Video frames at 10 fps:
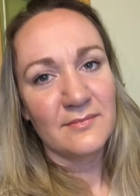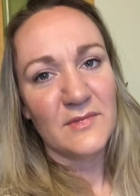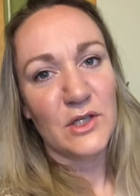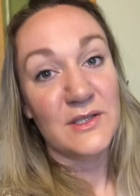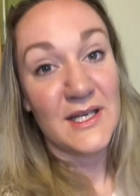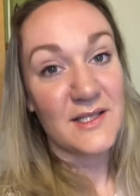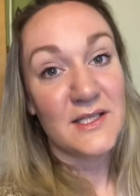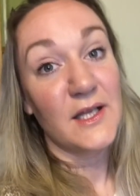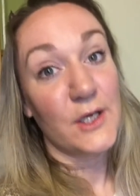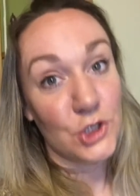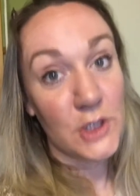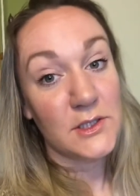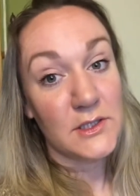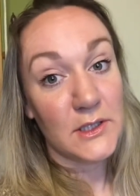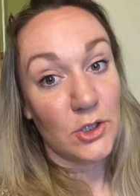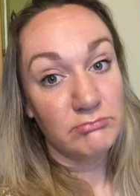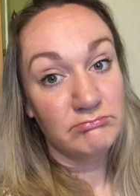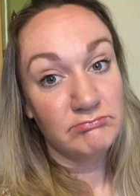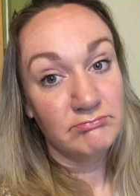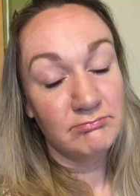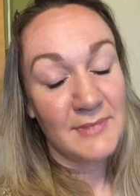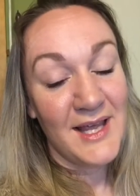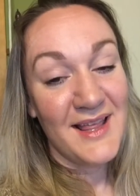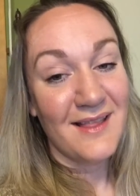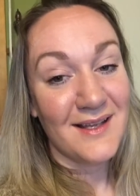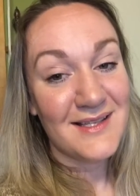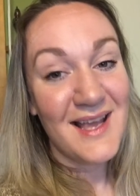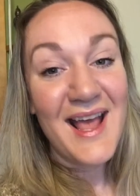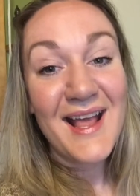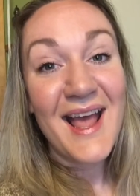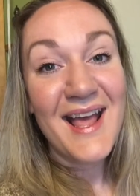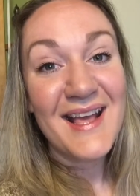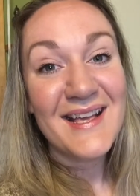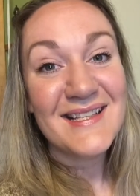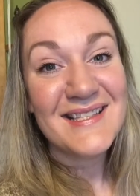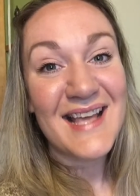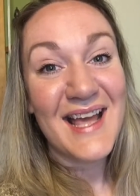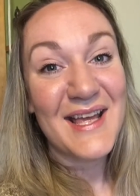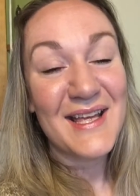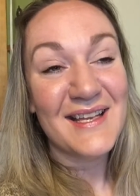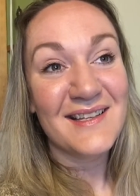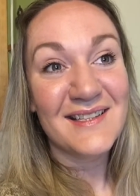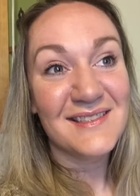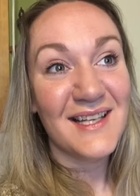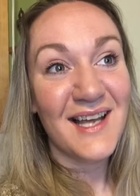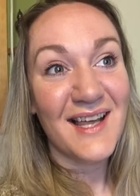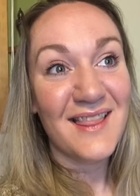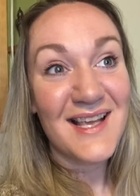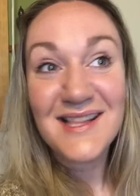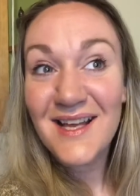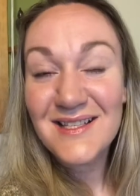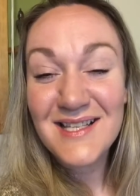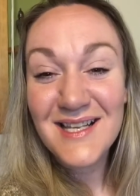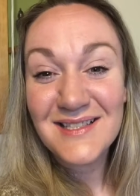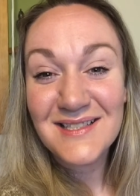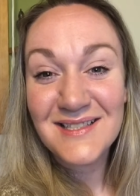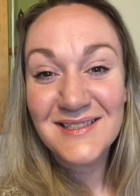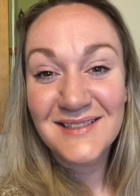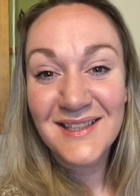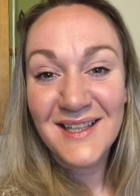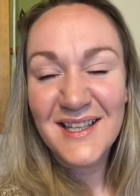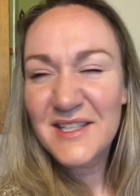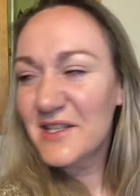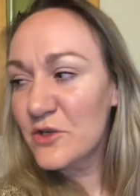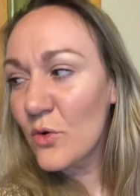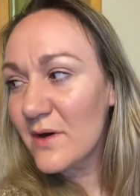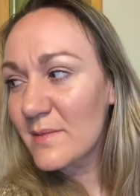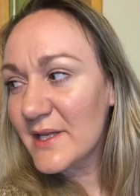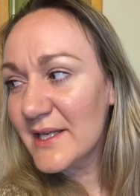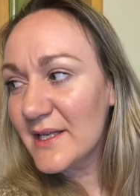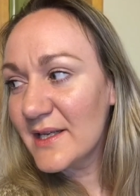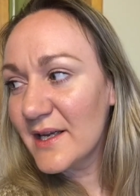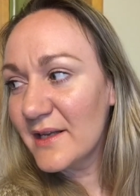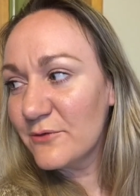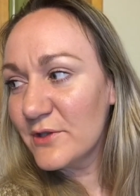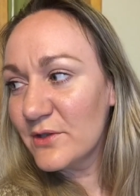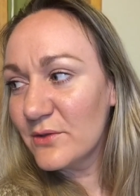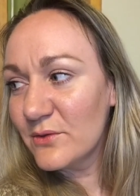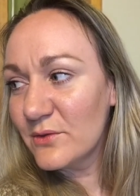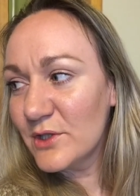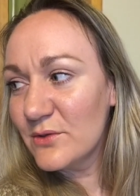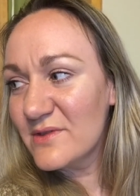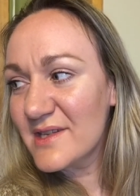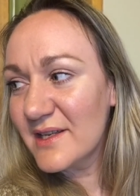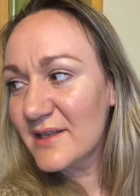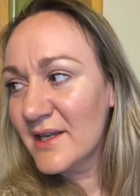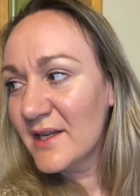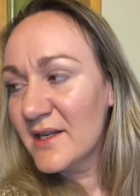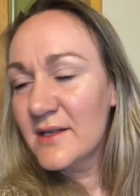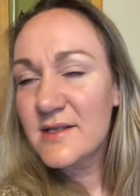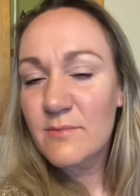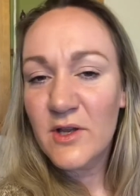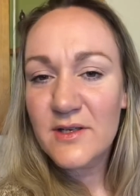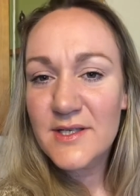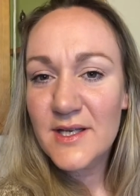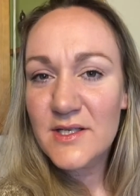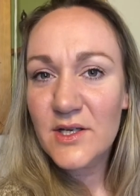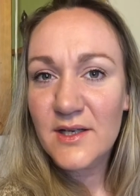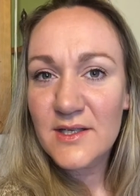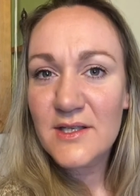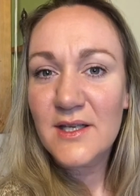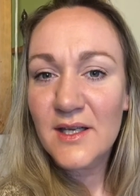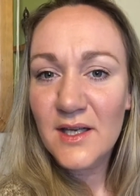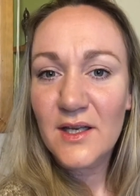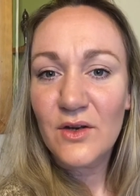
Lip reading: they'll taste delicious still. Thanks again, guys, and I think that's it. And normally, if you use like smaller size cookies, you can get